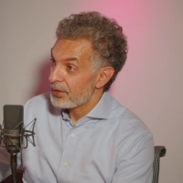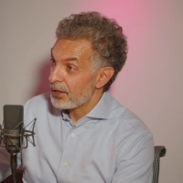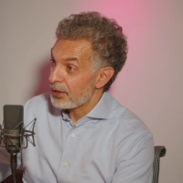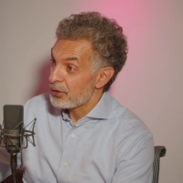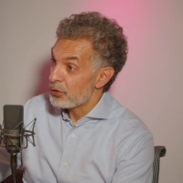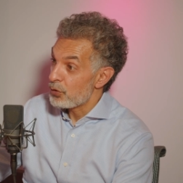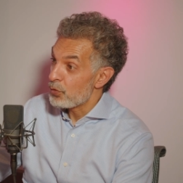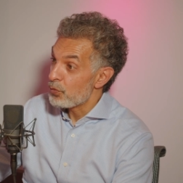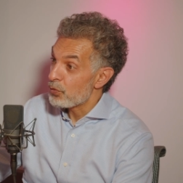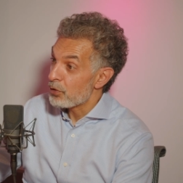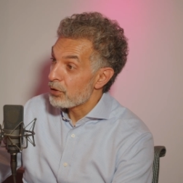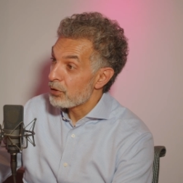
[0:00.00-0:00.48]

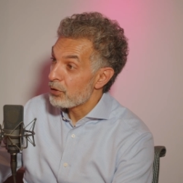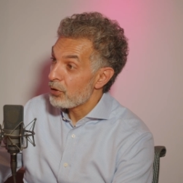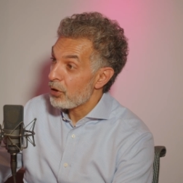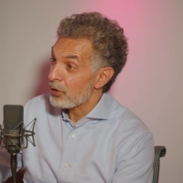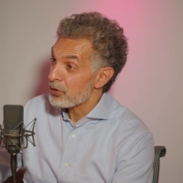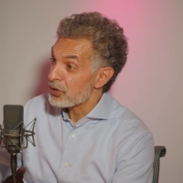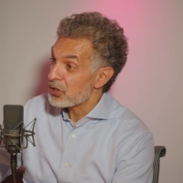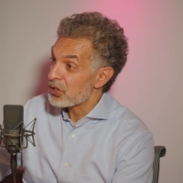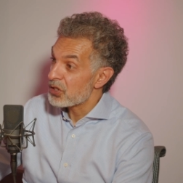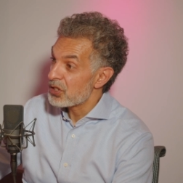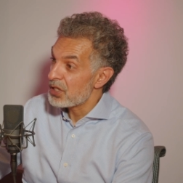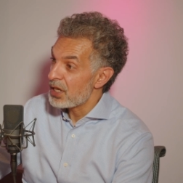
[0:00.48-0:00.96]
that you are
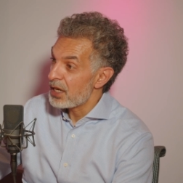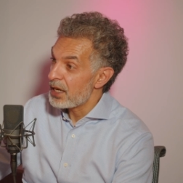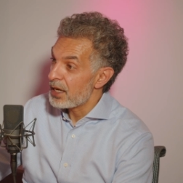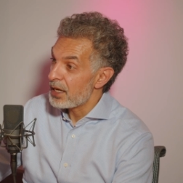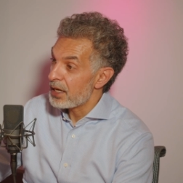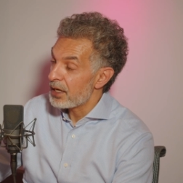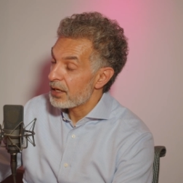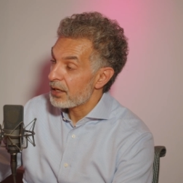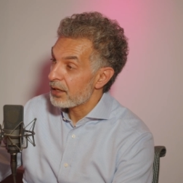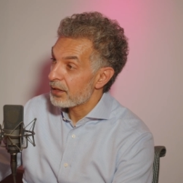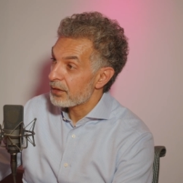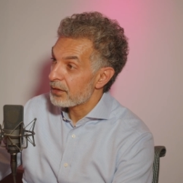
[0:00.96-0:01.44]
not
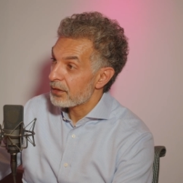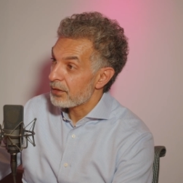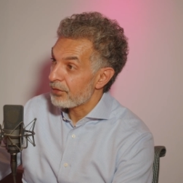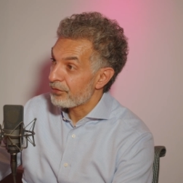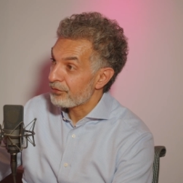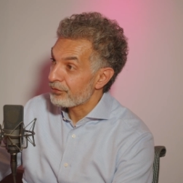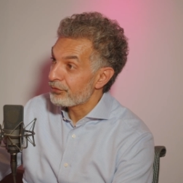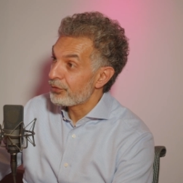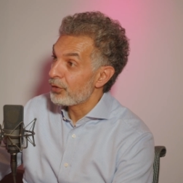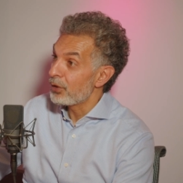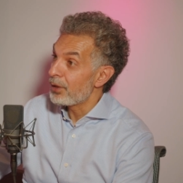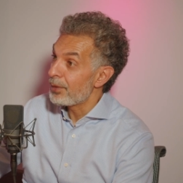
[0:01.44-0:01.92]
seeing
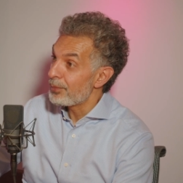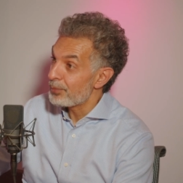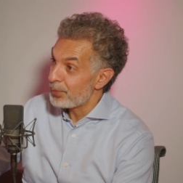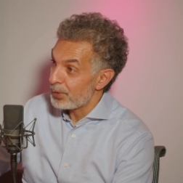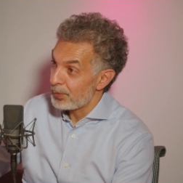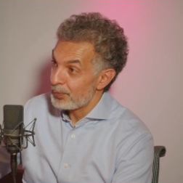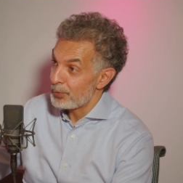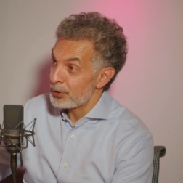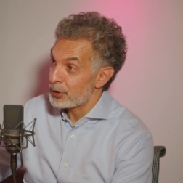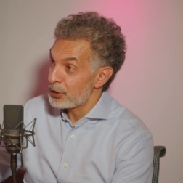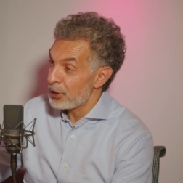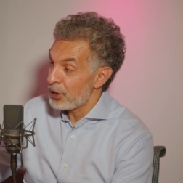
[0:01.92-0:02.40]
the full
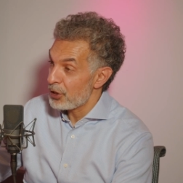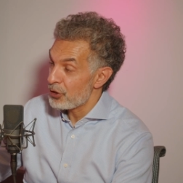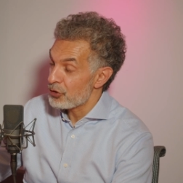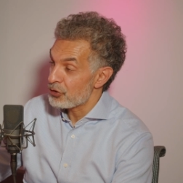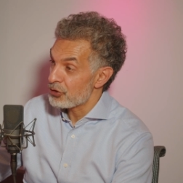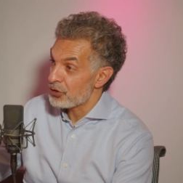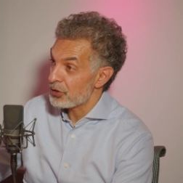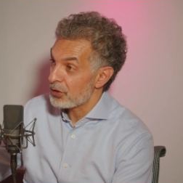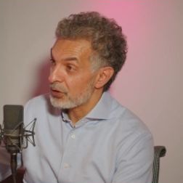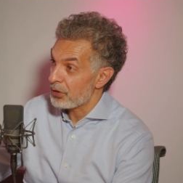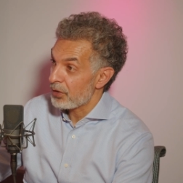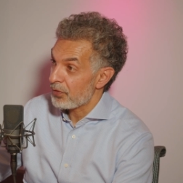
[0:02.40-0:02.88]

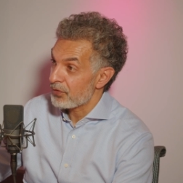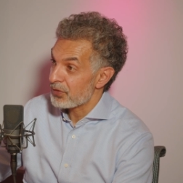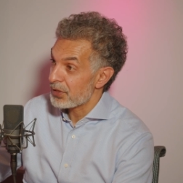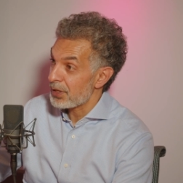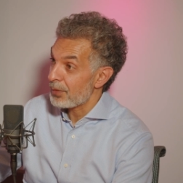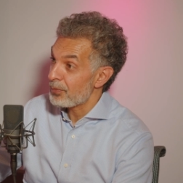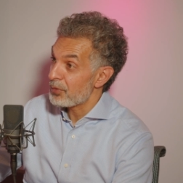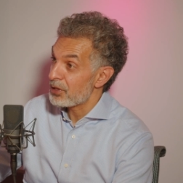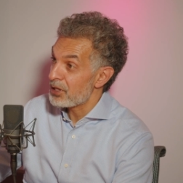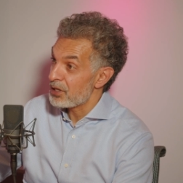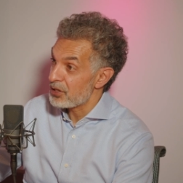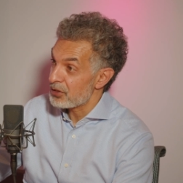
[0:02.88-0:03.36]
implementation of
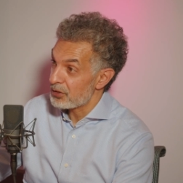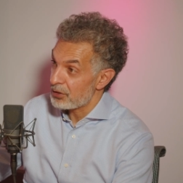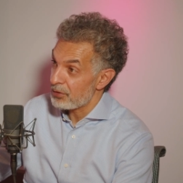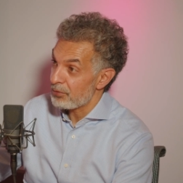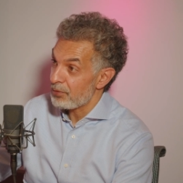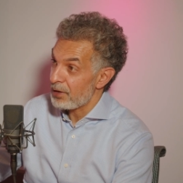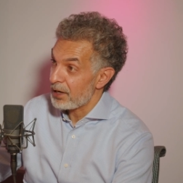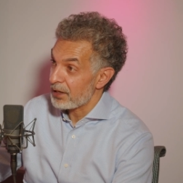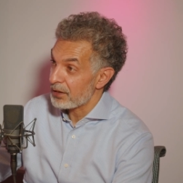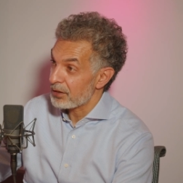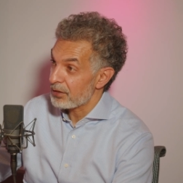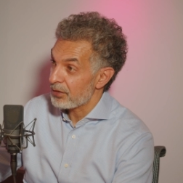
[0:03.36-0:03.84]
some of these
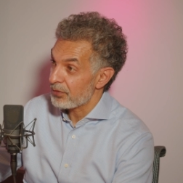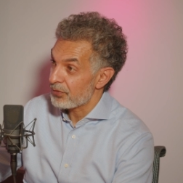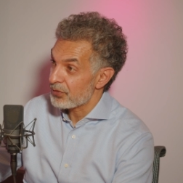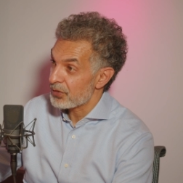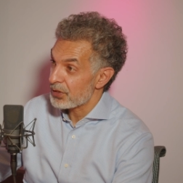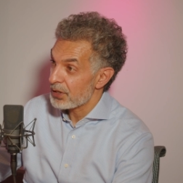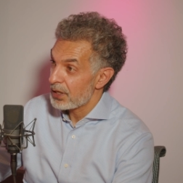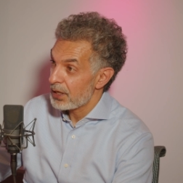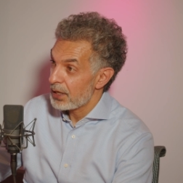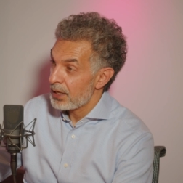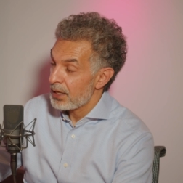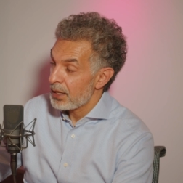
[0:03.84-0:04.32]

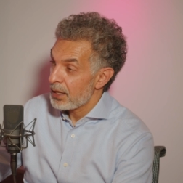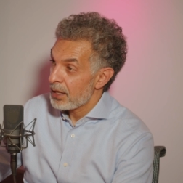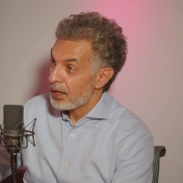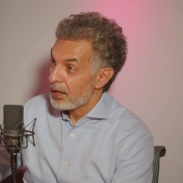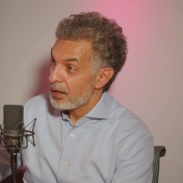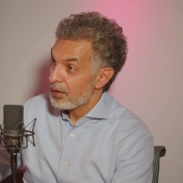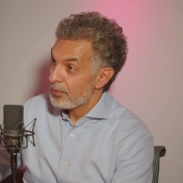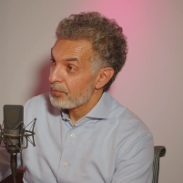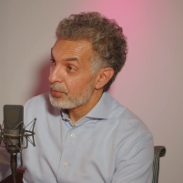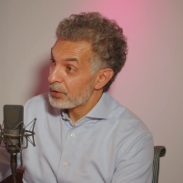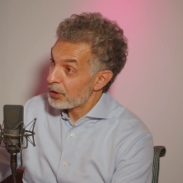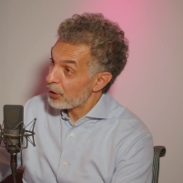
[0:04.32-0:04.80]
directives.
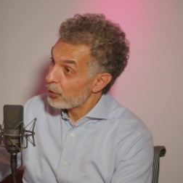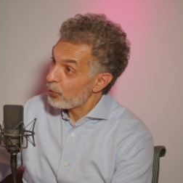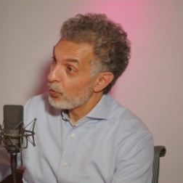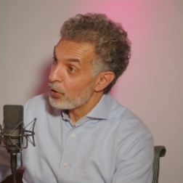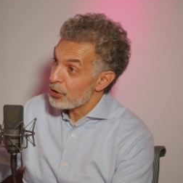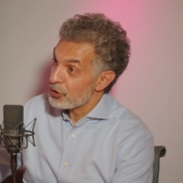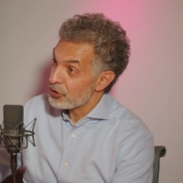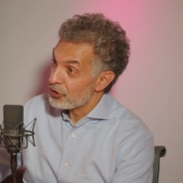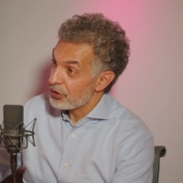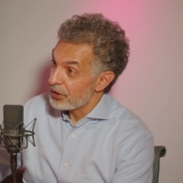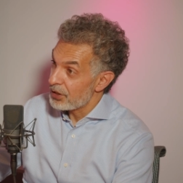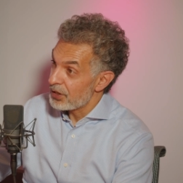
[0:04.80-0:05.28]
But the
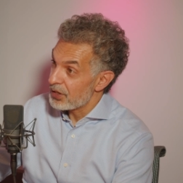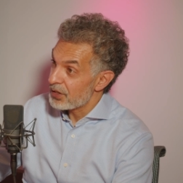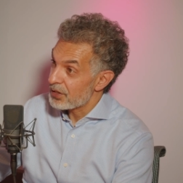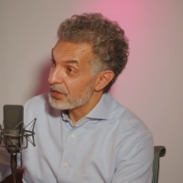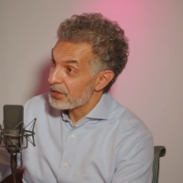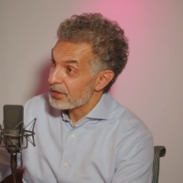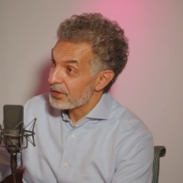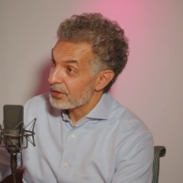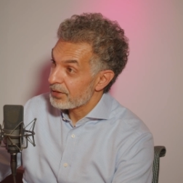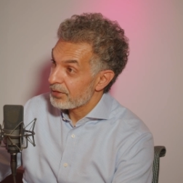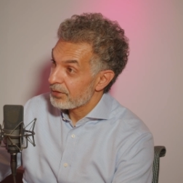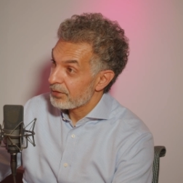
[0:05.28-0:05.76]
question
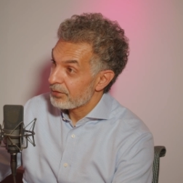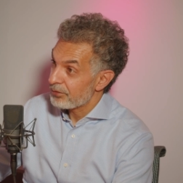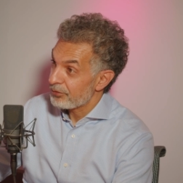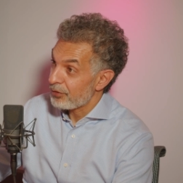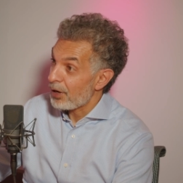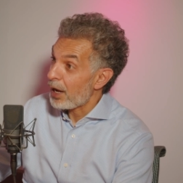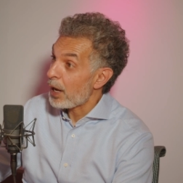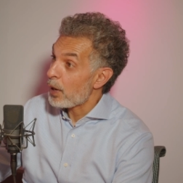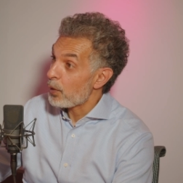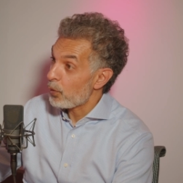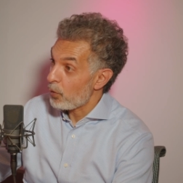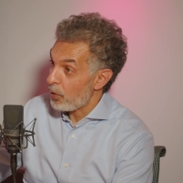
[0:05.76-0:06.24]
is,
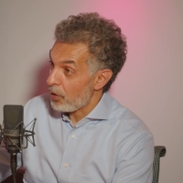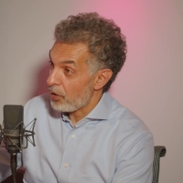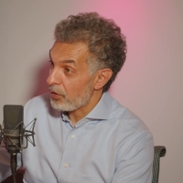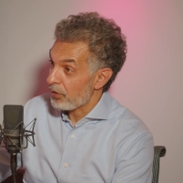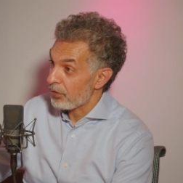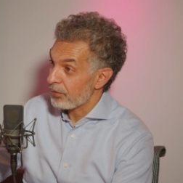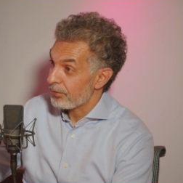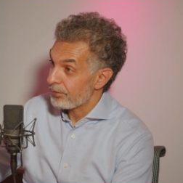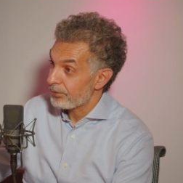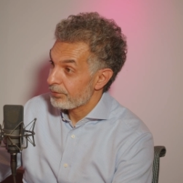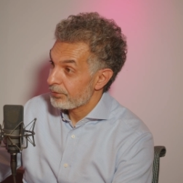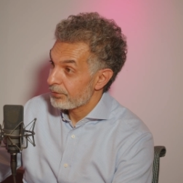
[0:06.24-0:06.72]
for how
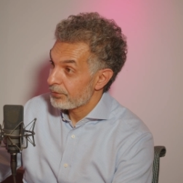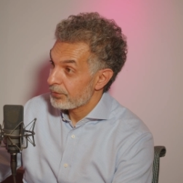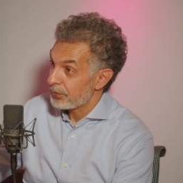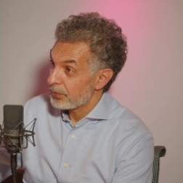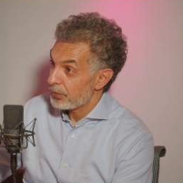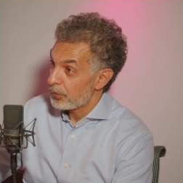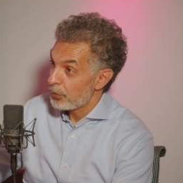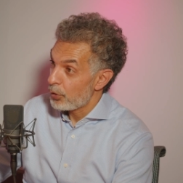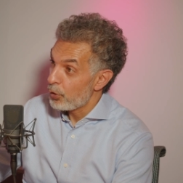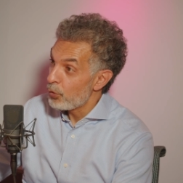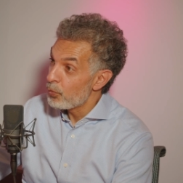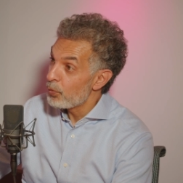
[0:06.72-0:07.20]
long?
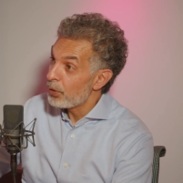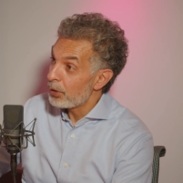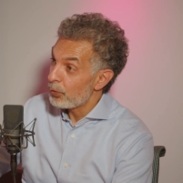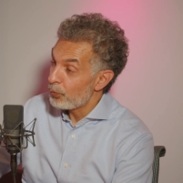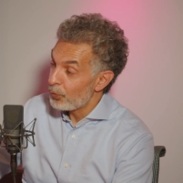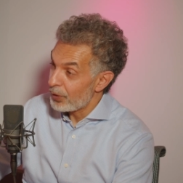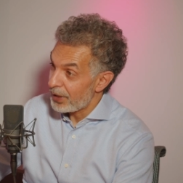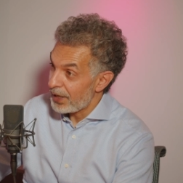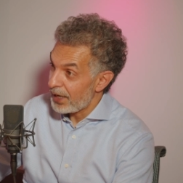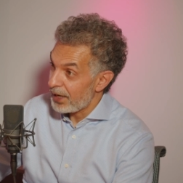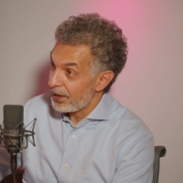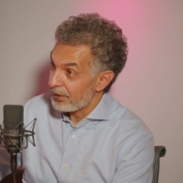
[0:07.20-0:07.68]
Who
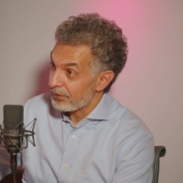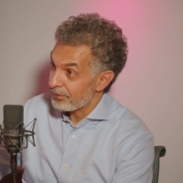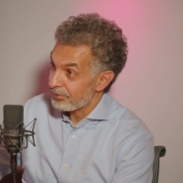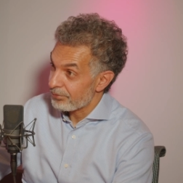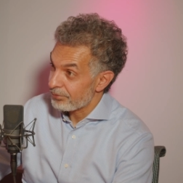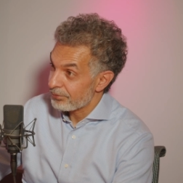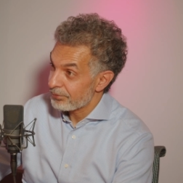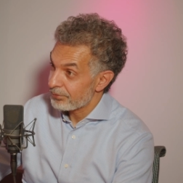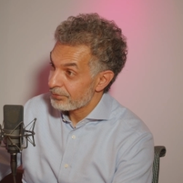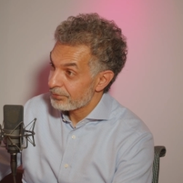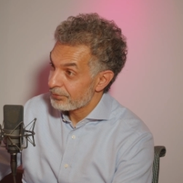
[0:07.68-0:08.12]
will win out?